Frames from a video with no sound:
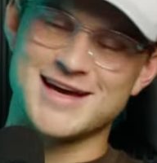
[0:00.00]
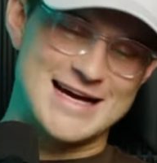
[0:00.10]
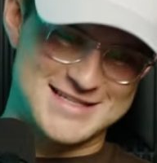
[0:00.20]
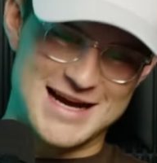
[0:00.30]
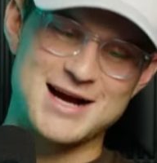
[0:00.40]

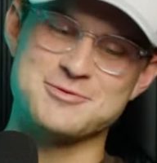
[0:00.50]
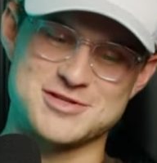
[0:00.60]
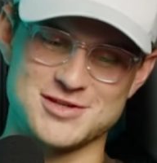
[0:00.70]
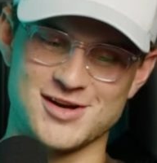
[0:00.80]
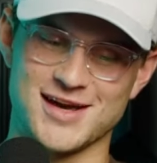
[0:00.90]
as I
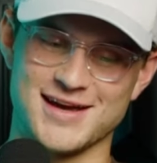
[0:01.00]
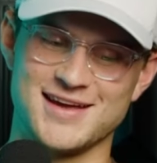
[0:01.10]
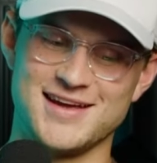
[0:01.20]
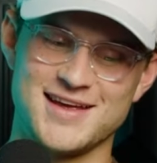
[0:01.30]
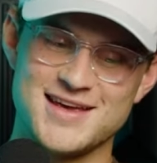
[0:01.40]
was looking,
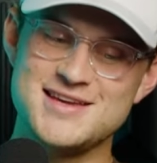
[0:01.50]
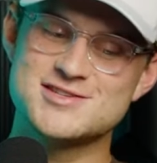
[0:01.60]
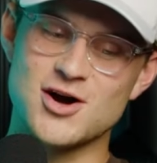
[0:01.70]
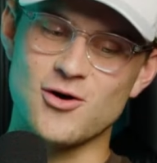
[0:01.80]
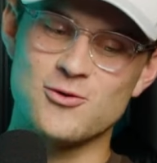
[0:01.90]
he's
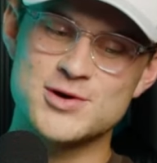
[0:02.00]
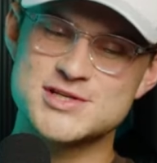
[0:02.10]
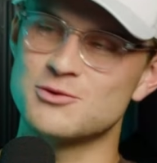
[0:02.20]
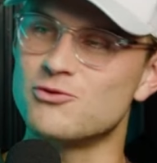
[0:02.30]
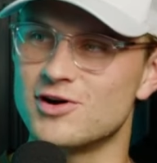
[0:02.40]
always
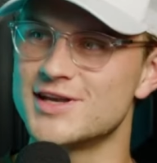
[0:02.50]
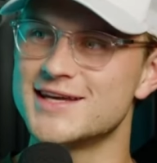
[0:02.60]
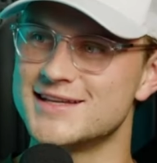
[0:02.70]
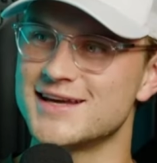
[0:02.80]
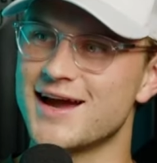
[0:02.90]
the one
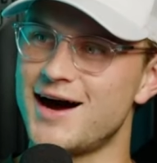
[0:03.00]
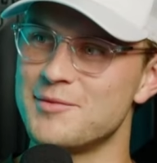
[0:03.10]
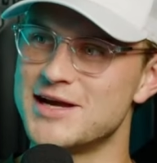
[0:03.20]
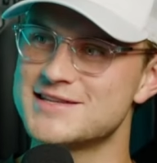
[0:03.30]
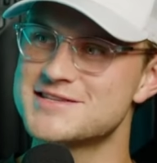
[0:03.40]
in the
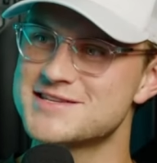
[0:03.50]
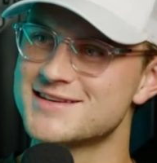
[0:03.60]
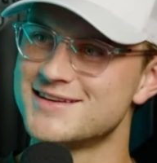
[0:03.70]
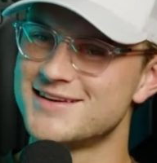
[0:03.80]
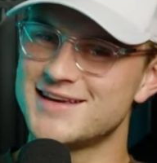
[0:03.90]
comments
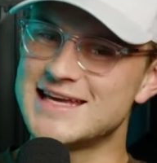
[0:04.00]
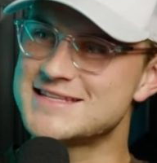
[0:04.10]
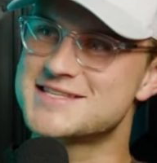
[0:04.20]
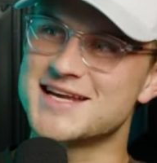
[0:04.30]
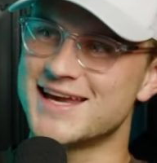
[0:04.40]

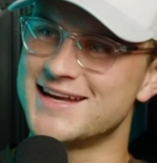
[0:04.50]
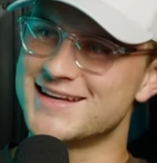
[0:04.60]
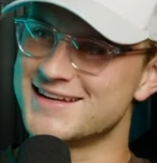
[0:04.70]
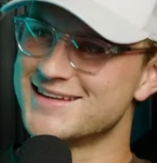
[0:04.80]
instigating.